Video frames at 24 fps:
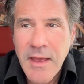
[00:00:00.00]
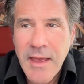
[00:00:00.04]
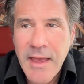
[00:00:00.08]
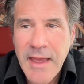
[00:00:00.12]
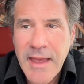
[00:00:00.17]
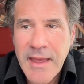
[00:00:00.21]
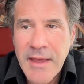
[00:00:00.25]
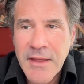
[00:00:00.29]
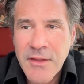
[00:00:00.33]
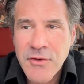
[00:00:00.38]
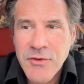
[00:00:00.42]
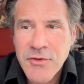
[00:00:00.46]

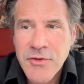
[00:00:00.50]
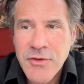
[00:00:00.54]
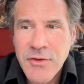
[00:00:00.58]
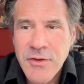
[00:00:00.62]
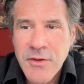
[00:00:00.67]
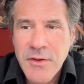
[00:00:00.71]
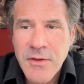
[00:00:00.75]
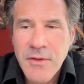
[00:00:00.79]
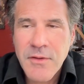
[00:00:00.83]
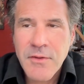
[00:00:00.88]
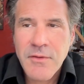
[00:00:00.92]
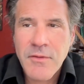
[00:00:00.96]
And
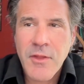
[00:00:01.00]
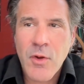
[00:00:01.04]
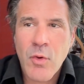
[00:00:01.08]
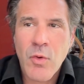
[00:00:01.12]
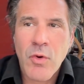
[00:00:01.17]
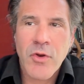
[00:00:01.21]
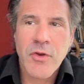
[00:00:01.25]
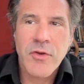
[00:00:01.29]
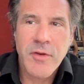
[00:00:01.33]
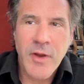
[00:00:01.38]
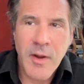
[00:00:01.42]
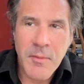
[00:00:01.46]
there
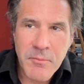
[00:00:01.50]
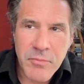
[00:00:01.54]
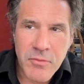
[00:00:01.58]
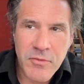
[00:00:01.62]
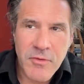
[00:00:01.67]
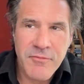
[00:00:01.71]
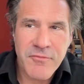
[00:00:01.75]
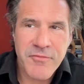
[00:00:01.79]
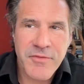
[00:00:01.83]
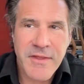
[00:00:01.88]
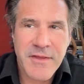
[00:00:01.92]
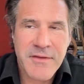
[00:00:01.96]
were a number
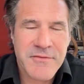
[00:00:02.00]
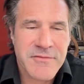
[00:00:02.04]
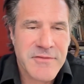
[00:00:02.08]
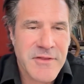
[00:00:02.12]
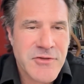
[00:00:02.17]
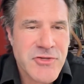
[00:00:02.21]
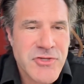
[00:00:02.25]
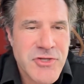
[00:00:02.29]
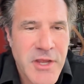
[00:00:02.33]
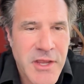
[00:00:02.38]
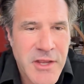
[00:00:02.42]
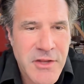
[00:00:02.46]
of things that
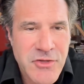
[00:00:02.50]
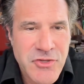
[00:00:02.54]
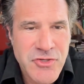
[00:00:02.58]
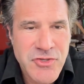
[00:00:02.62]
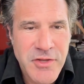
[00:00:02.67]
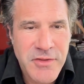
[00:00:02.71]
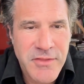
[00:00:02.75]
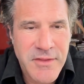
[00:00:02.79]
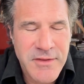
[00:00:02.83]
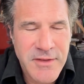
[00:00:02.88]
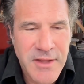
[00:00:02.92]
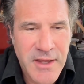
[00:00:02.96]
changed
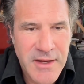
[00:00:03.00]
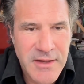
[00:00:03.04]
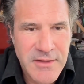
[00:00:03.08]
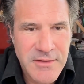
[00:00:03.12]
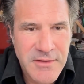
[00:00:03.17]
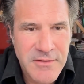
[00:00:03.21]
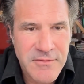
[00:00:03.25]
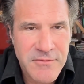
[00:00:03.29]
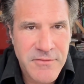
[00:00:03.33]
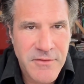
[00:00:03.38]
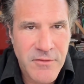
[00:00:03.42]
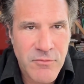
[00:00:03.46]
in the
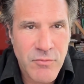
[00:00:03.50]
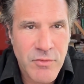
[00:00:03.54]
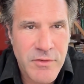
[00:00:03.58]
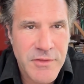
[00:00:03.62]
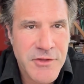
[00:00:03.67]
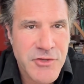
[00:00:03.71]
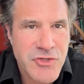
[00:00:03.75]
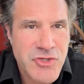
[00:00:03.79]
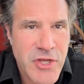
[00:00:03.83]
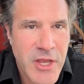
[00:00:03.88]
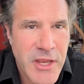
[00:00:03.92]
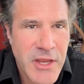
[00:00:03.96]
90s that
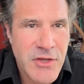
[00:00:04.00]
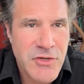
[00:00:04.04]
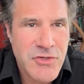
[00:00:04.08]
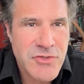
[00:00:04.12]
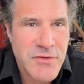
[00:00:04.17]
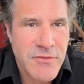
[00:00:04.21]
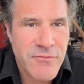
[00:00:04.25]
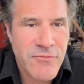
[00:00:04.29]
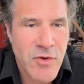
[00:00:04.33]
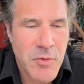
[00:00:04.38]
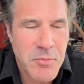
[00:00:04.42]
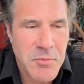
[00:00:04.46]
really changed
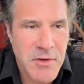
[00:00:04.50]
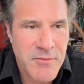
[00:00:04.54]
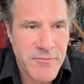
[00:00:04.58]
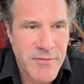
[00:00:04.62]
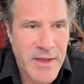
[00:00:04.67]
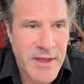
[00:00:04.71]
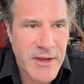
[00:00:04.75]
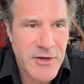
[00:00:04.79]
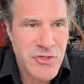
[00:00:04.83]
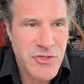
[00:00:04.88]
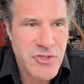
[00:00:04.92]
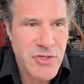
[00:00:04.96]
affirmative
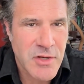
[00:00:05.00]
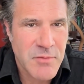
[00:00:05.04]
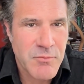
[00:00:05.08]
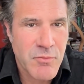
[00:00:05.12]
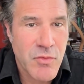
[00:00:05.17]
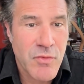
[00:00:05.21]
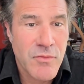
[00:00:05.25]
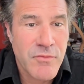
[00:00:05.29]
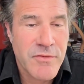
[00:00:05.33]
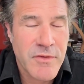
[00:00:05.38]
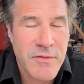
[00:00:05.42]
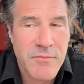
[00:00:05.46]
action and
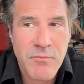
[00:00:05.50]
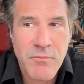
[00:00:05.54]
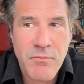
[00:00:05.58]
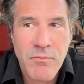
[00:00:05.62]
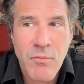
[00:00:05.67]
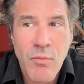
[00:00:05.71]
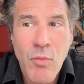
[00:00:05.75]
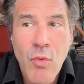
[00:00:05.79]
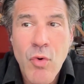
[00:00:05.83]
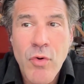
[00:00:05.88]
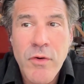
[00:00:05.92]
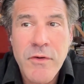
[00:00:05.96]
moved it
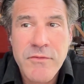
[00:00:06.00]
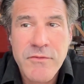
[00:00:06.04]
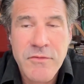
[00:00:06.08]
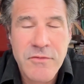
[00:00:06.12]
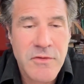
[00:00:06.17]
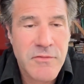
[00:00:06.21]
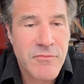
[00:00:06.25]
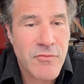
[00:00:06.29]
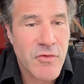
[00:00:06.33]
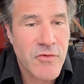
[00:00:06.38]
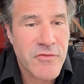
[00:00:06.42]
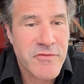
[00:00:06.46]
more into
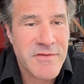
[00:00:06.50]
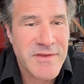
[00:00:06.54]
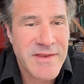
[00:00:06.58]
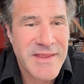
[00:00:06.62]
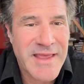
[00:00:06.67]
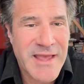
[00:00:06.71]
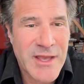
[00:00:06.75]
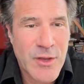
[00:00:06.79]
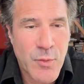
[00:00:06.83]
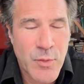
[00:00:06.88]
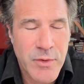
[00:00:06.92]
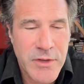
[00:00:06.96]
diversity,
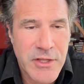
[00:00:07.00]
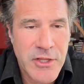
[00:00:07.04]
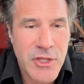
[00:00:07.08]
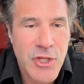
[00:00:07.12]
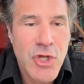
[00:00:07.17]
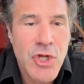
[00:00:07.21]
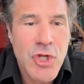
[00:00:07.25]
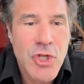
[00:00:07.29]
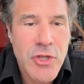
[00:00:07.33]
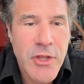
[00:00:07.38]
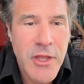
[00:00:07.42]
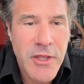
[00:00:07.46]
equity,
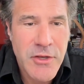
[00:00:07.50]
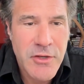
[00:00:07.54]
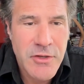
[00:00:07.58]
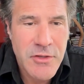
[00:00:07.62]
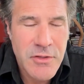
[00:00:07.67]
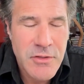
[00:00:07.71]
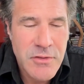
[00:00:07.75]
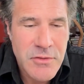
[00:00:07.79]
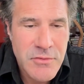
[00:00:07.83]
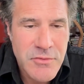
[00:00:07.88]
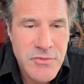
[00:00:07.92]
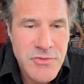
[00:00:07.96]
and
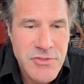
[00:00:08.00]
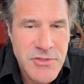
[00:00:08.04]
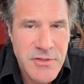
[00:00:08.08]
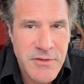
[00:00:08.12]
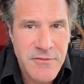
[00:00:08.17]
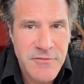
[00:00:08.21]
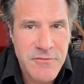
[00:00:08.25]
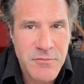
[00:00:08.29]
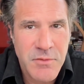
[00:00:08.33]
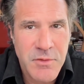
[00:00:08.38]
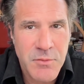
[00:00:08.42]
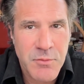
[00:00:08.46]
inclusion
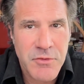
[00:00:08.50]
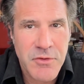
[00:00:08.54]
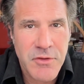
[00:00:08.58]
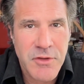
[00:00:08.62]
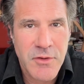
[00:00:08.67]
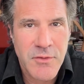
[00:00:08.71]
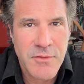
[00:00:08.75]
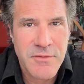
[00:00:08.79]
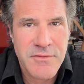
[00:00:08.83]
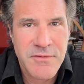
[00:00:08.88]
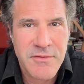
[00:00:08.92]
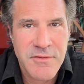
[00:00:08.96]
as we would
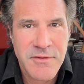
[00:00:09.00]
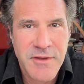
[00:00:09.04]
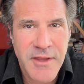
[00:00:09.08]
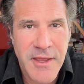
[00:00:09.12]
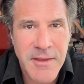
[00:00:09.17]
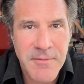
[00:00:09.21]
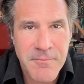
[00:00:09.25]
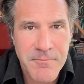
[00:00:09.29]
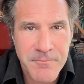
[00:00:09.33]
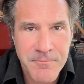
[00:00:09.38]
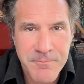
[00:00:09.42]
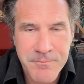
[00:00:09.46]
know it
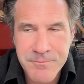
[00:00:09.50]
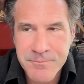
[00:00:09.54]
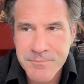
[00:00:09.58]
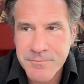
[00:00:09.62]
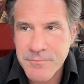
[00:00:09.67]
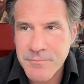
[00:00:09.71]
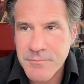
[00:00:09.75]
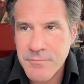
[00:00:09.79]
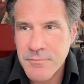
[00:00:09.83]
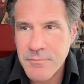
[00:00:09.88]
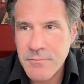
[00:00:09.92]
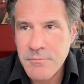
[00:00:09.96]
today.
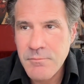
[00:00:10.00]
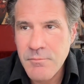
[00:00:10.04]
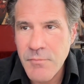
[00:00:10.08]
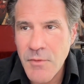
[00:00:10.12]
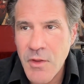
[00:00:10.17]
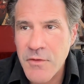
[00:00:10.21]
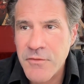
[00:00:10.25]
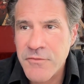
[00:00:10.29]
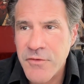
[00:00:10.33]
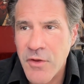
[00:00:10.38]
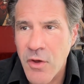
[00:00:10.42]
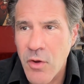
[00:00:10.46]

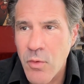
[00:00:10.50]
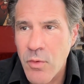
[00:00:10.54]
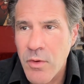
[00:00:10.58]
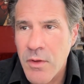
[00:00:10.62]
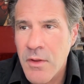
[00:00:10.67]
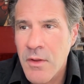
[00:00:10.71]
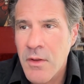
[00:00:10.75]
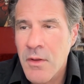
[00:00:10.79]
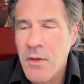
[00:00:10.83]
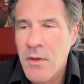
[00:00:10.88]
So